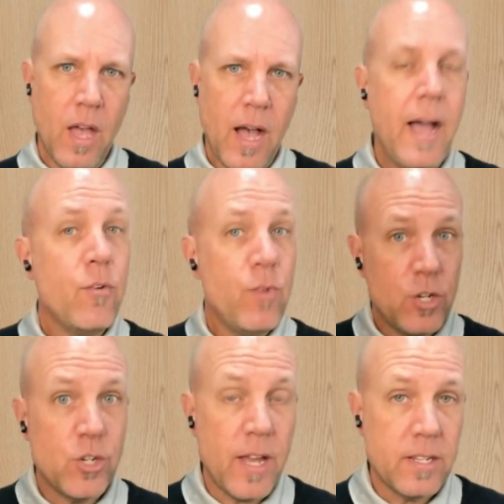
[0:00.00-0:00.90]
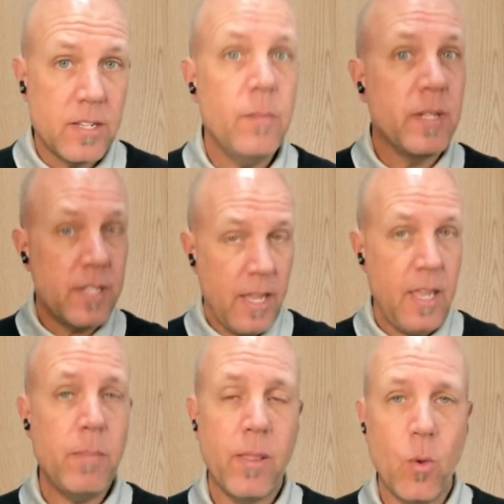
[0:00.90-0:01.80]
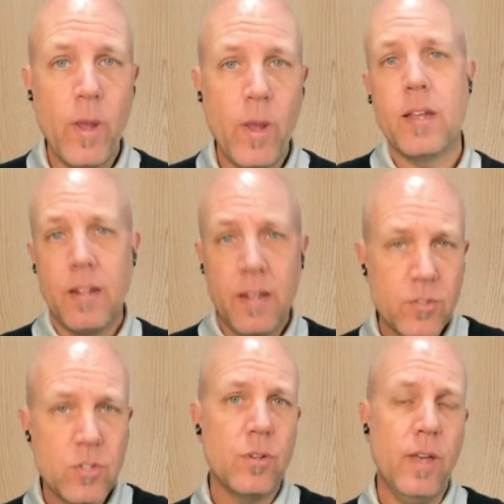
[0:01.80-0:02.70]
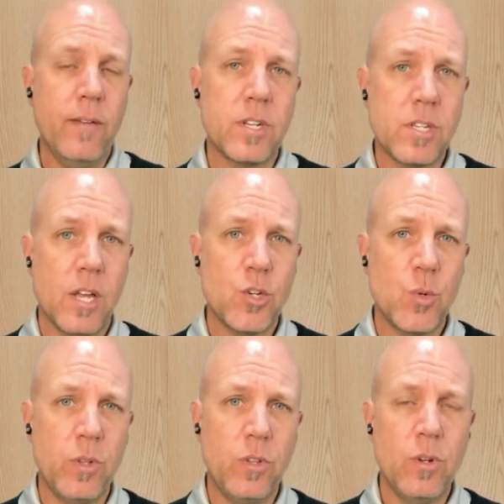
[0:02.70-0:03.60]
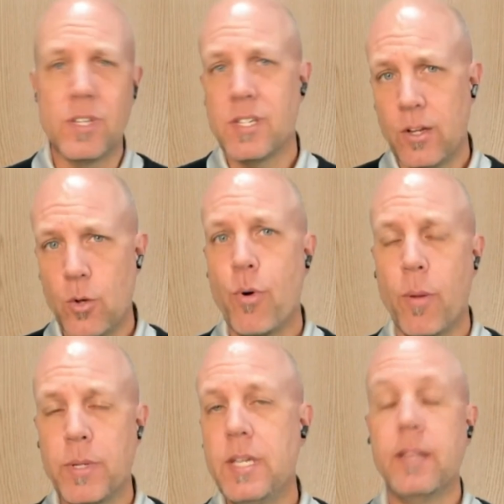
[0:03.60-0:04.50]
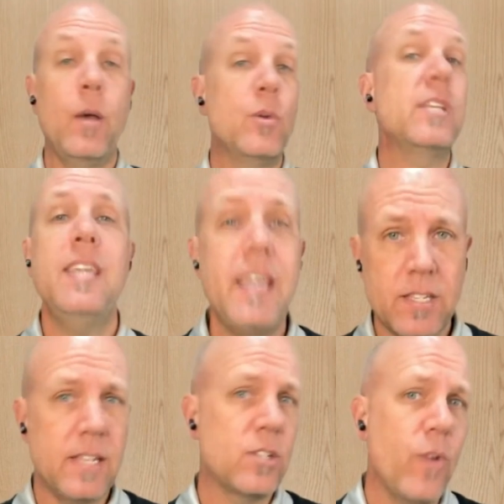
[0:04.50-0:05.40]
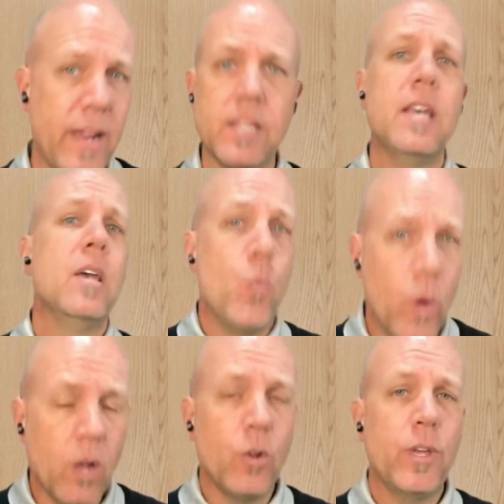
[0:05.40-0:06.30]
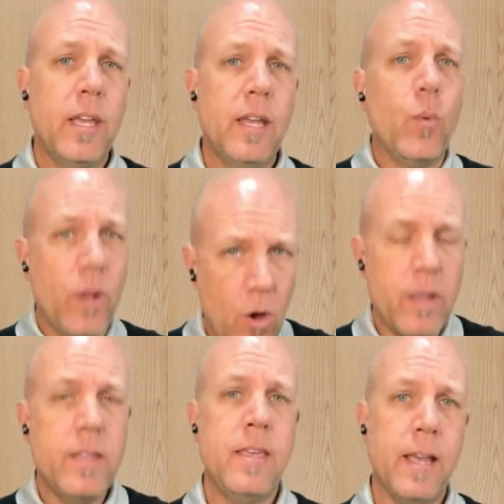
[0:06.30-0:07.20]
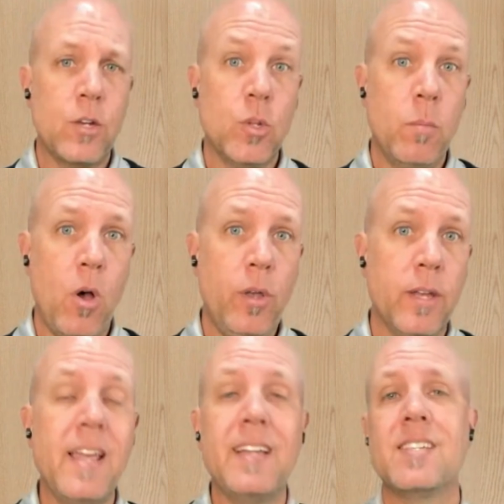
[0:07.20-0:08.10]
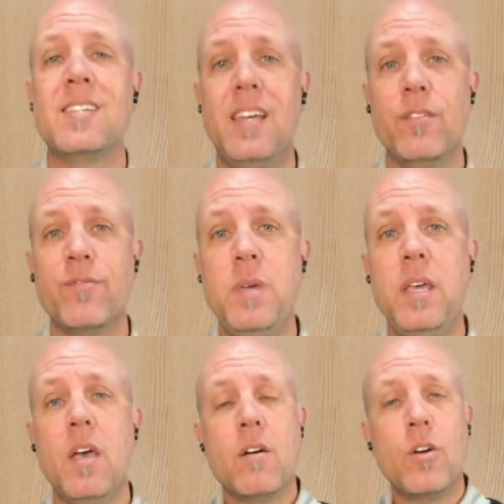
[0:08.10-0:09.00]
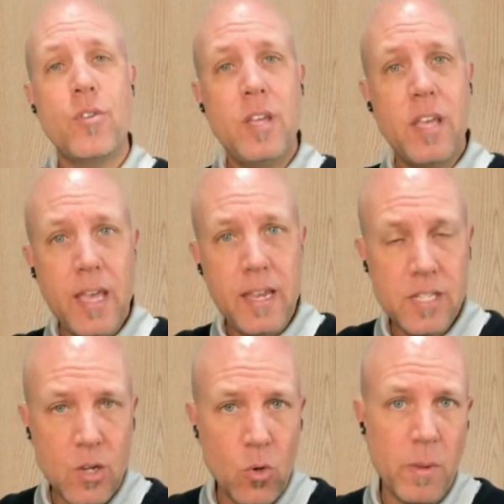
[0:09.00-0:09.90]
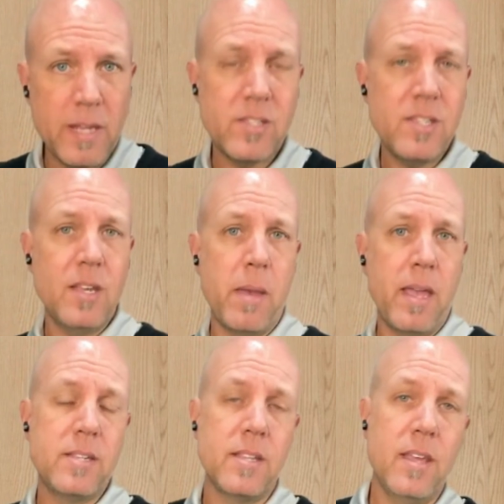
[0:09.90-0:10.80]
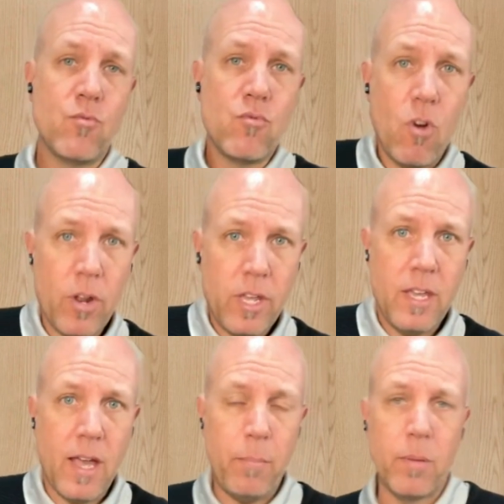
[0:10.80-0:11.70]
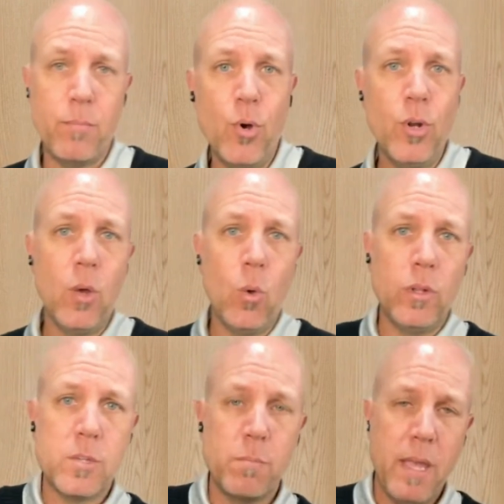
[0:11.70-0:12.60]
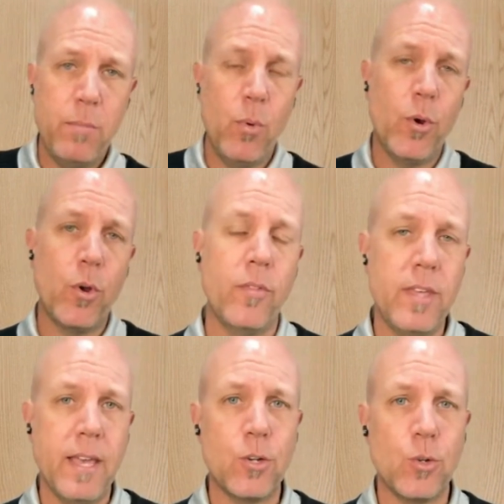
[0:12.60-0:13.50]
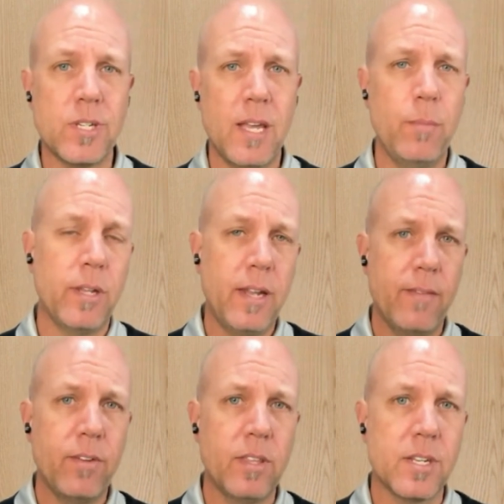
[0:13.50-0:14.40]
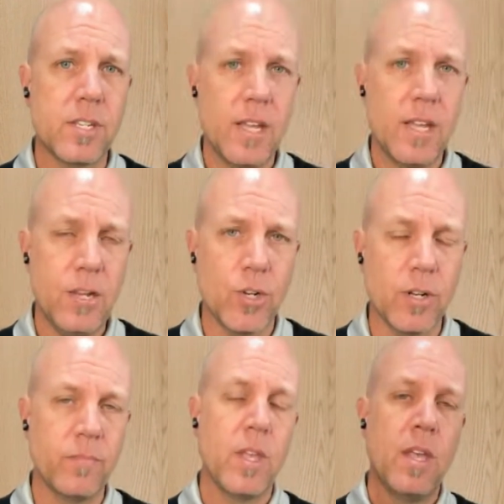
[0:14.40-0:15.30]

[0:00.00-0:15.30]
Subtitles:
I'd reached out to them and said, hey, by the way, I'd love to have a discussion with you to sell your property. And they would say, yes, that's great. We are looking in, we are in the actual market. Now, instead of me creating all my CMAs and then rocking up and putting all those paperwork on the actual table and having the discussion,